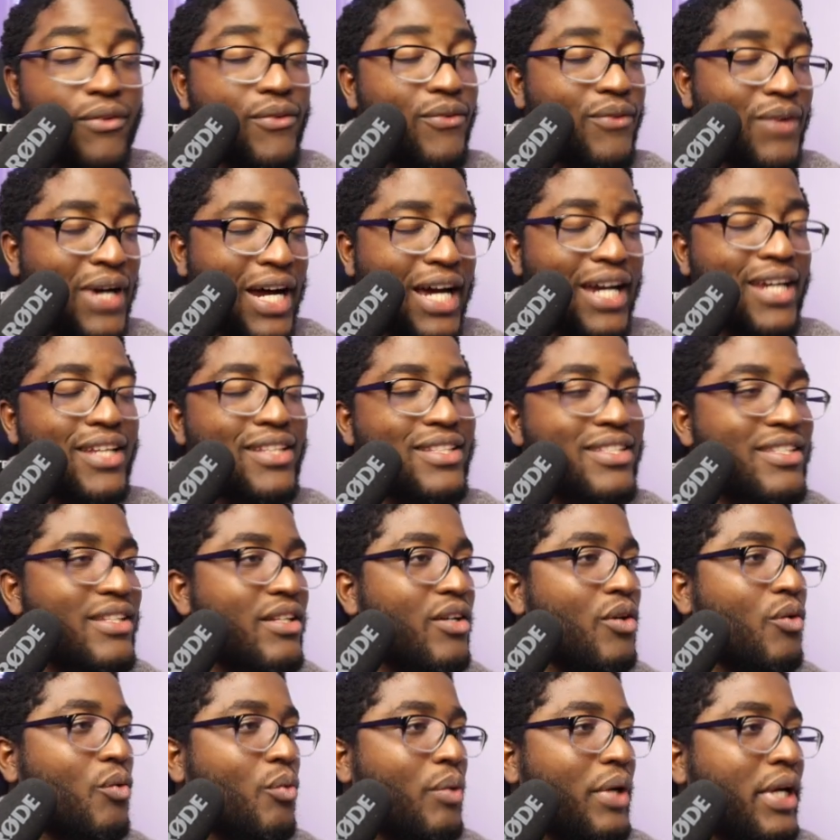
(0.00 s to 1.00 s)
right
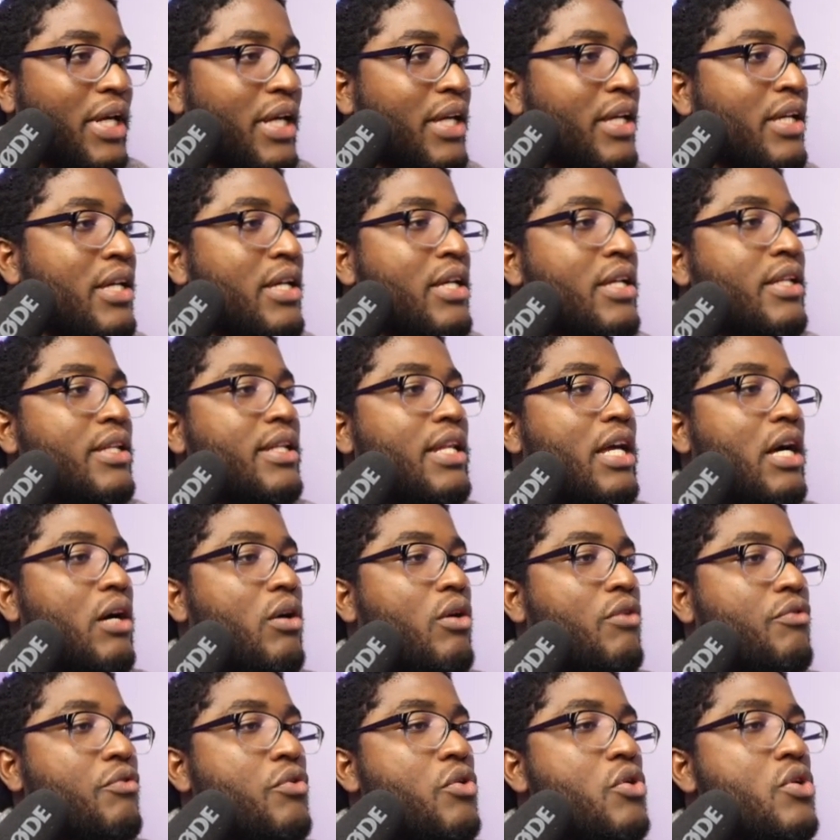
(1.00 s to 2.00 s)
away.
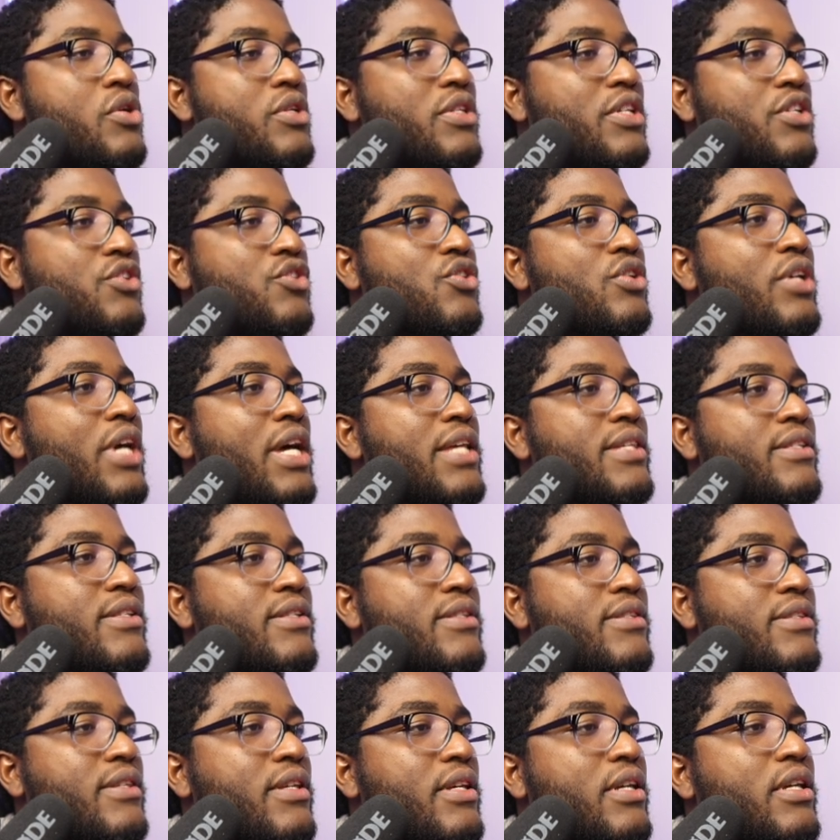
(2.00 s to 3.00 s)
Now, of course, as you guys
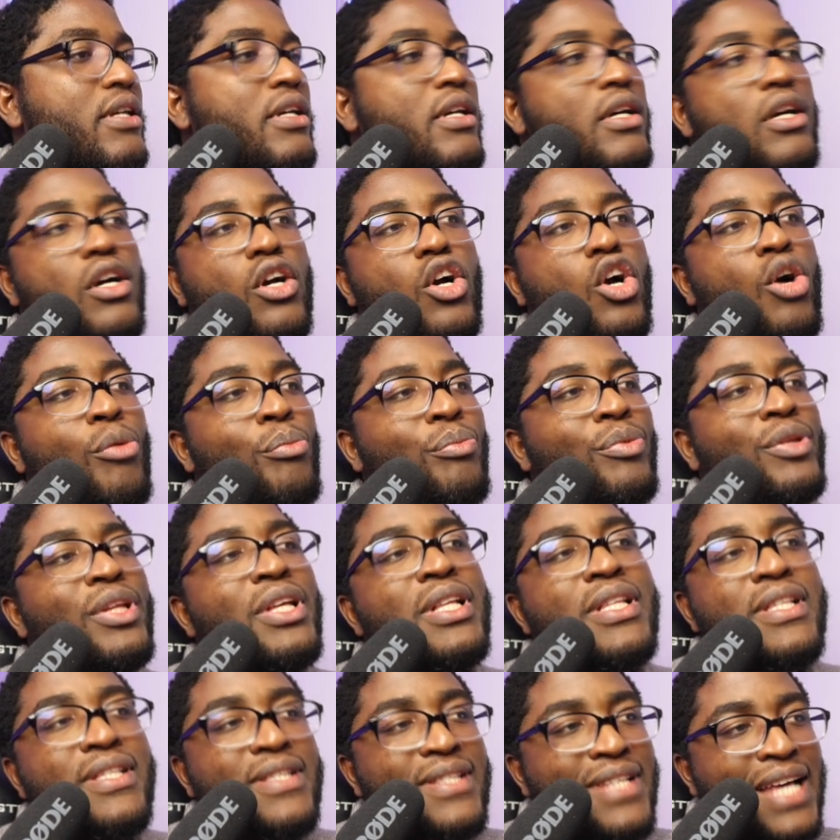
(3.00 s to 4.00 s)
can see,
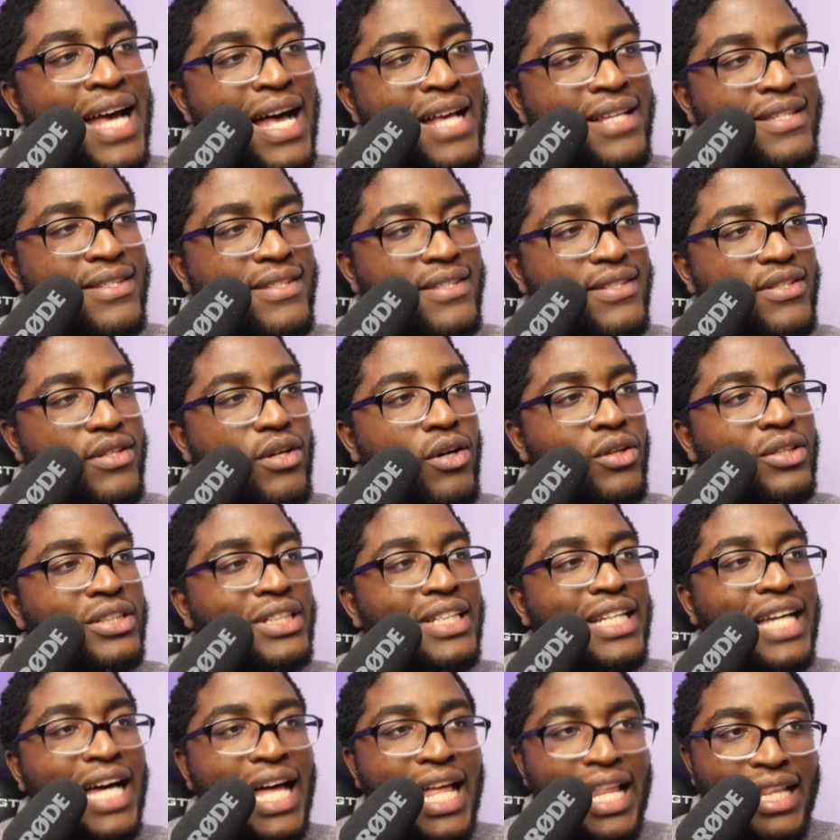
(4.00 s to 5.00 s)
complete tasks
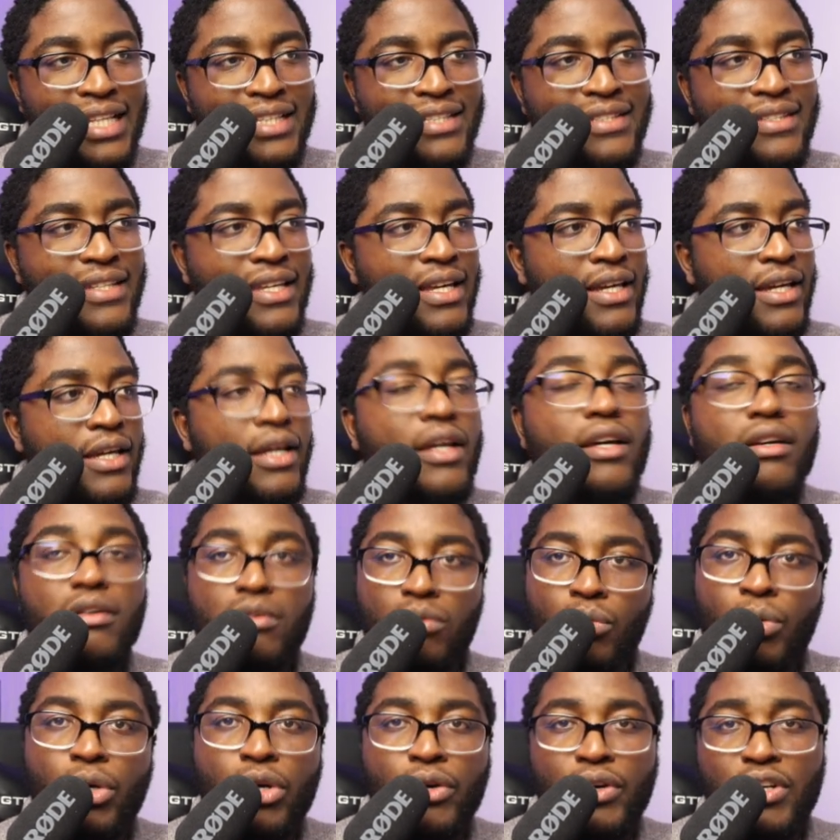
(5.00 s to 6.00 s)
on Galxe.
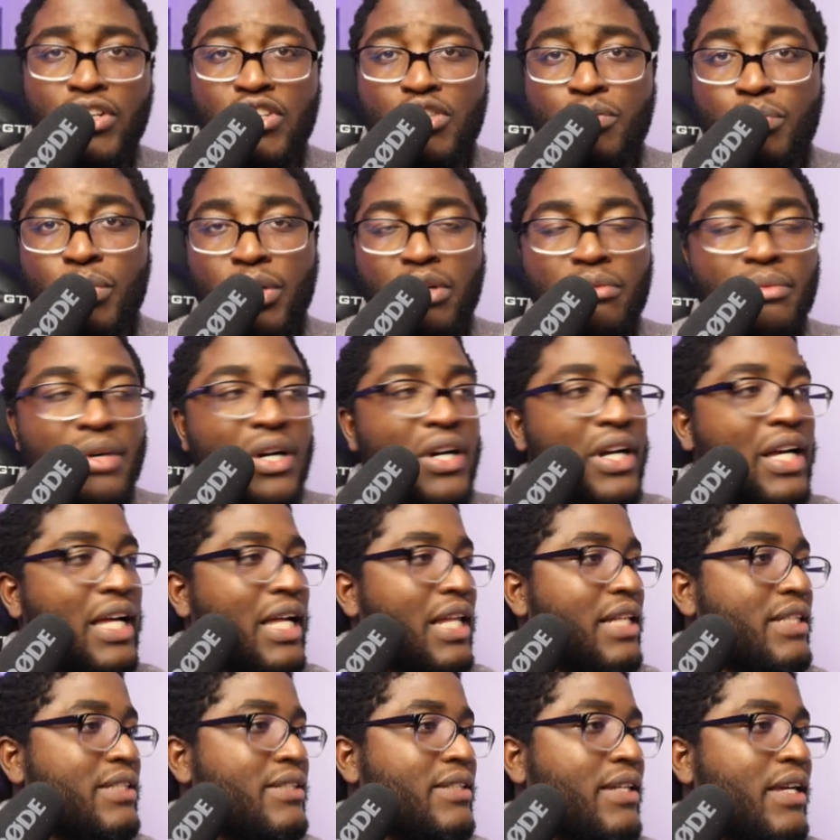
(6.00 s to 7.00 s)
We already spoke about
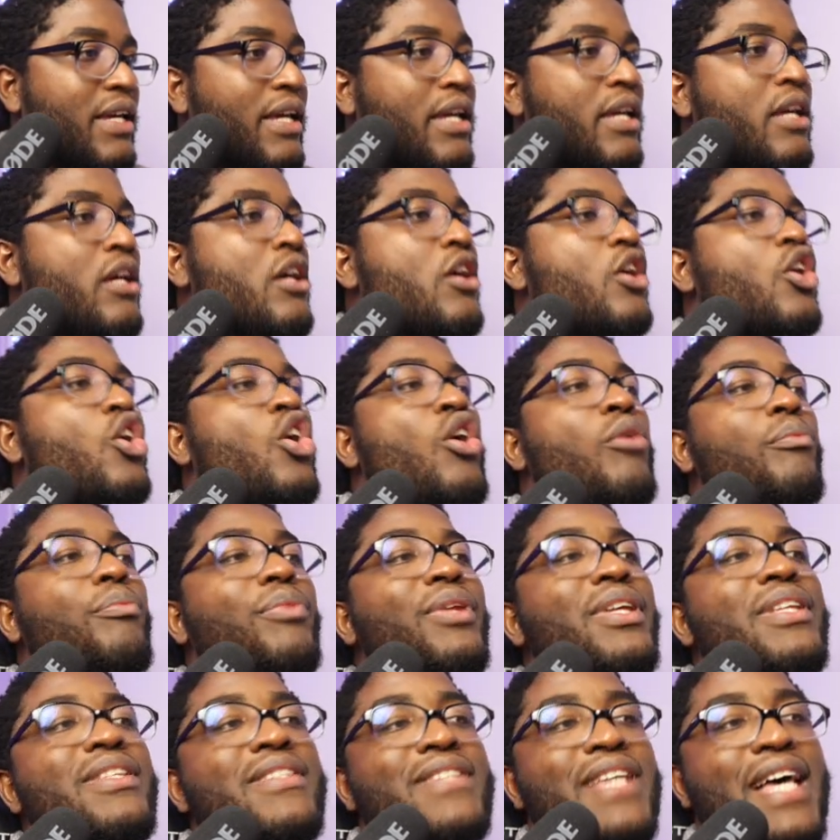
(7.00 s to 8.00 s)
Galxe.
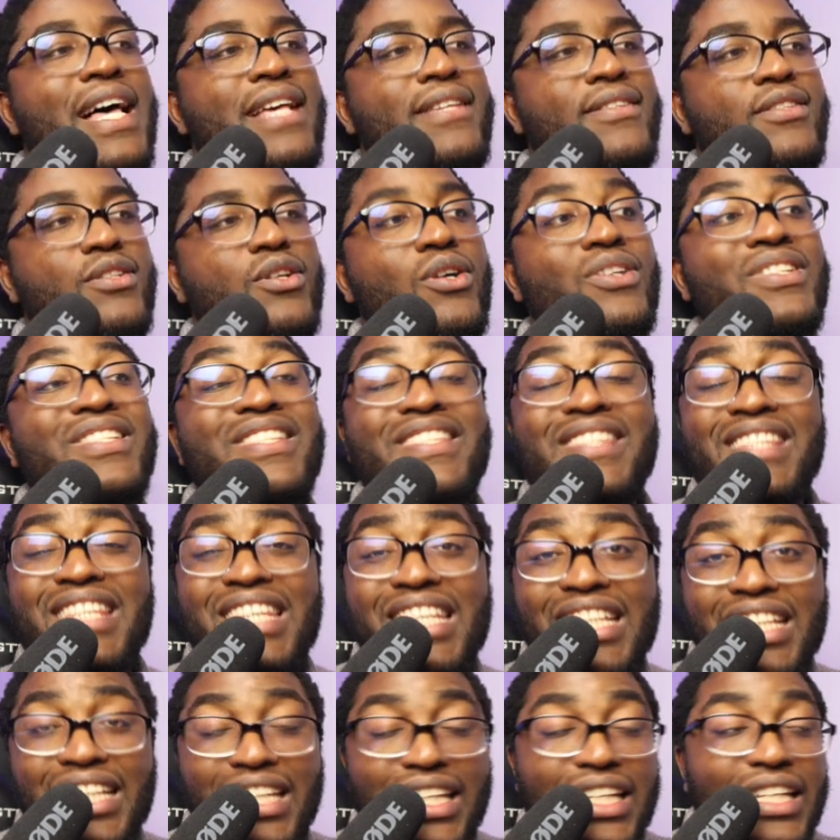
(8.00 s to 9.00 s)
Complete task on
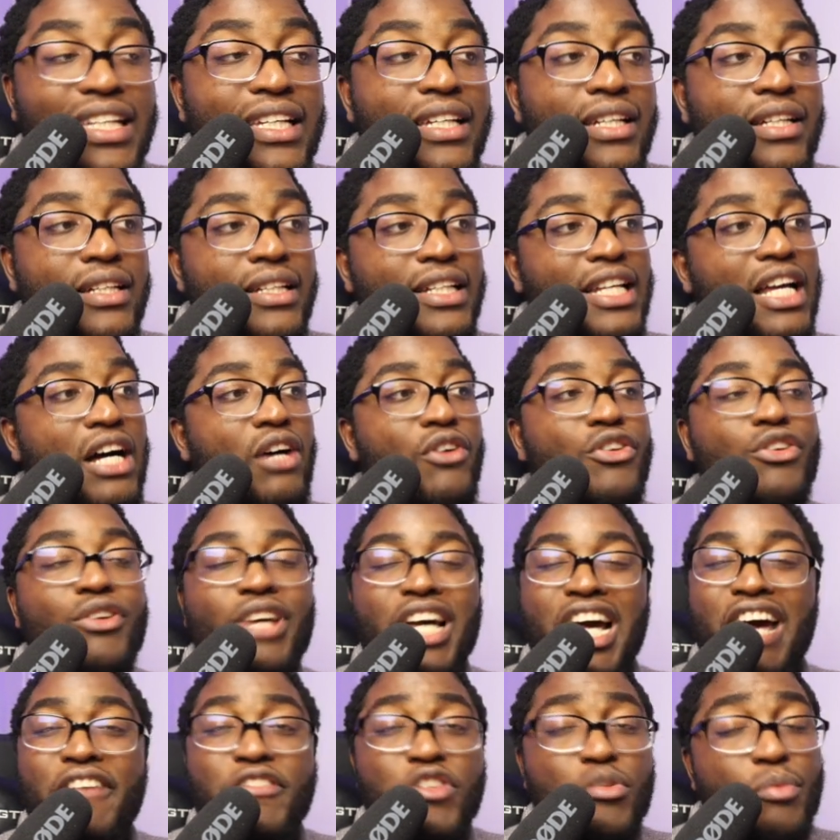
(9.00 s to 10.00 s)
Zealy. Now, you
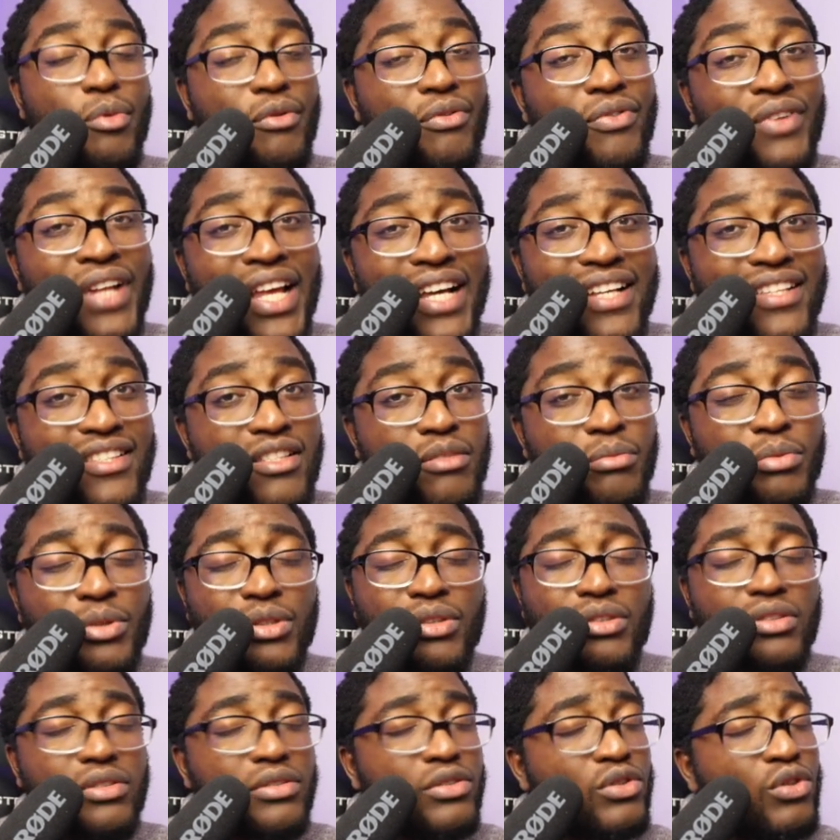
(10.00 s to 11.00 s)
have to be
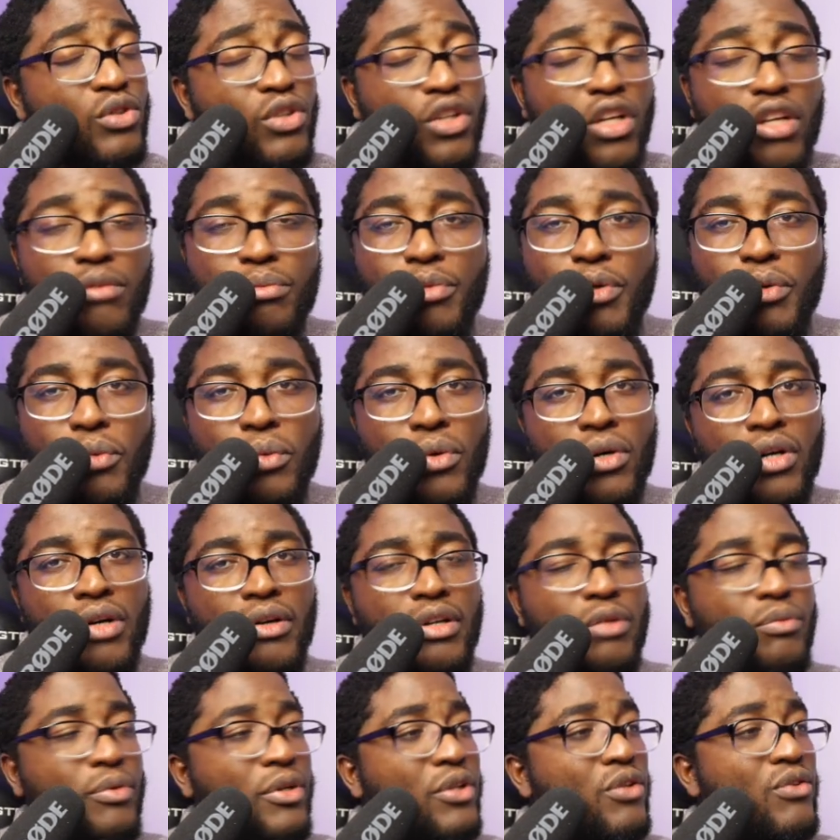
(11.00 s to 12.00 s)
flexible. To not be
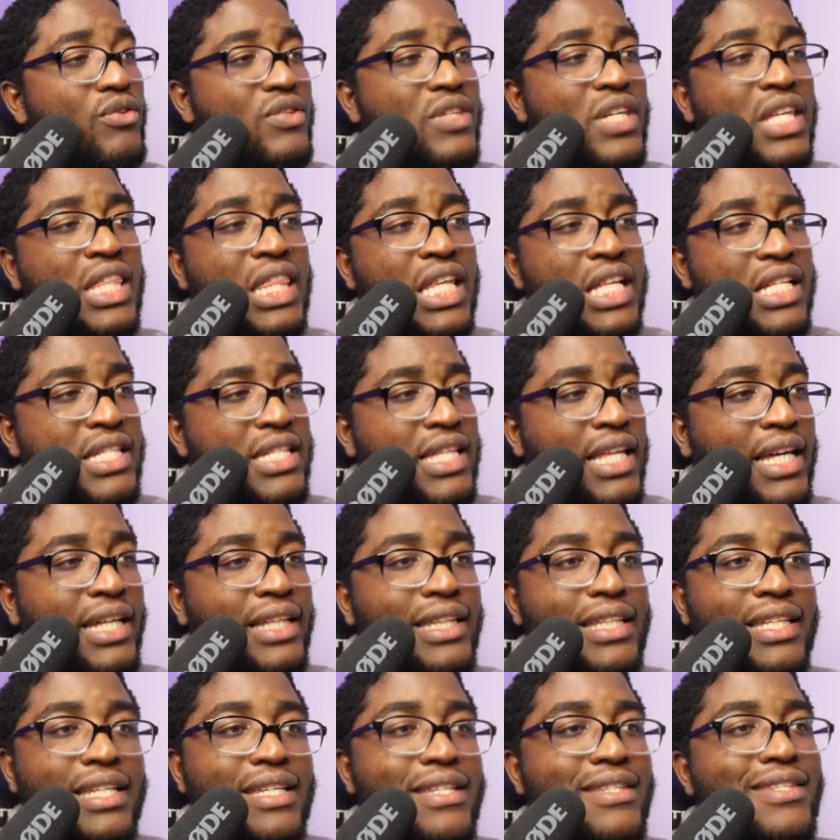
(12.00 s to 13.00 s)
worried when you see things
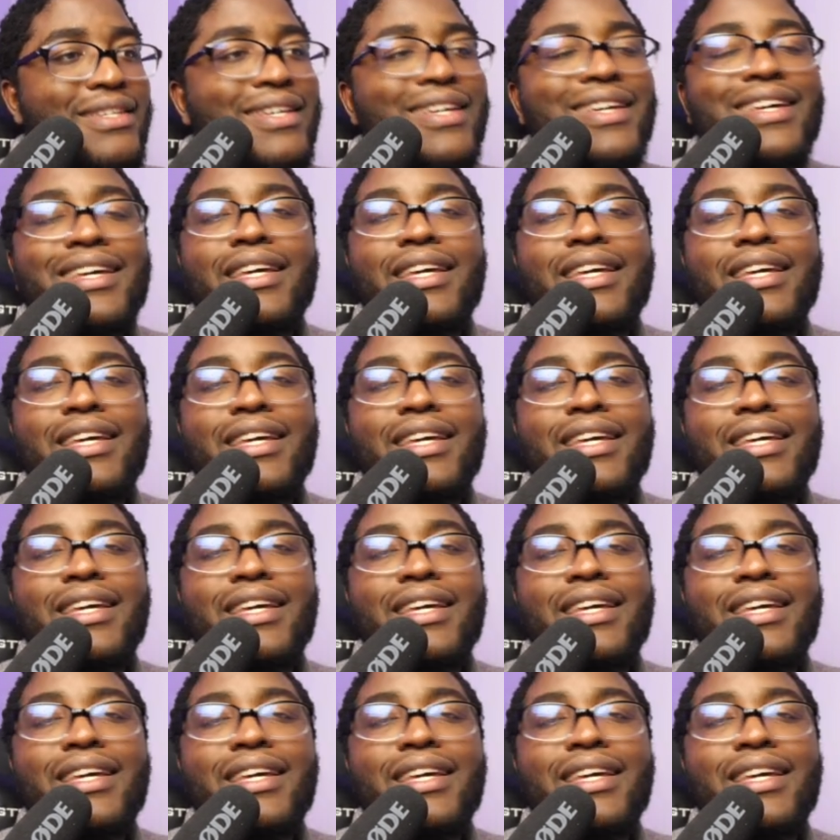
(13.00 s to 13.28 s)
like this.